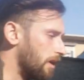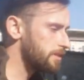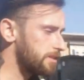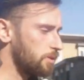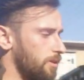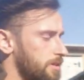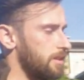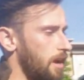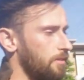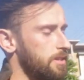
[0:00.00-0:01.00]
one
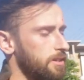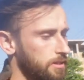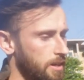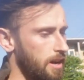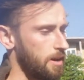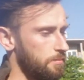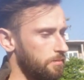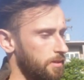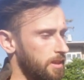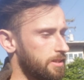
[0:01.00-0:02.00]
source every single time,
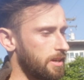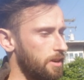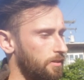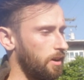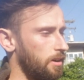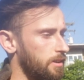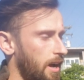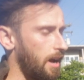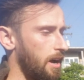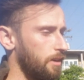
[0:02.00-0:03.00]
it's kind of hard to
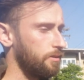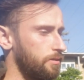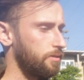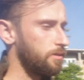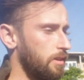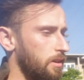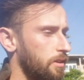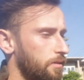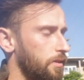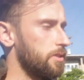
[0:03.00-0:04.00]
have
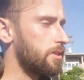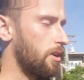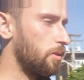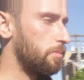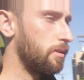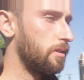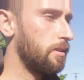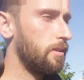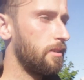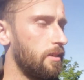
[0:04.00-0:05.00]
the full scope
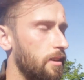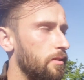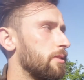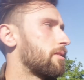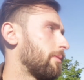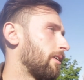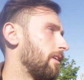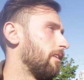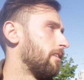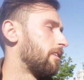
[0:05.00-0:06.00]
of what's going
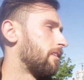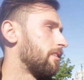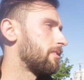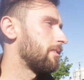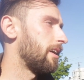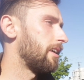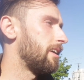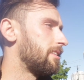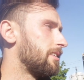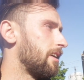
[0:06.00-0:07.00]
on. Yeah. So yeah,
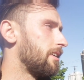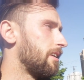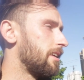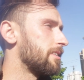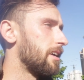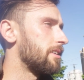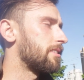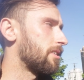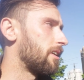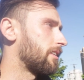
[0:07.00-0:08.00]
it is nice
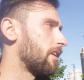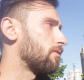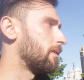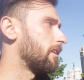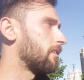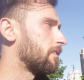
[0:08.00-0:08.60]
to talk to everybody.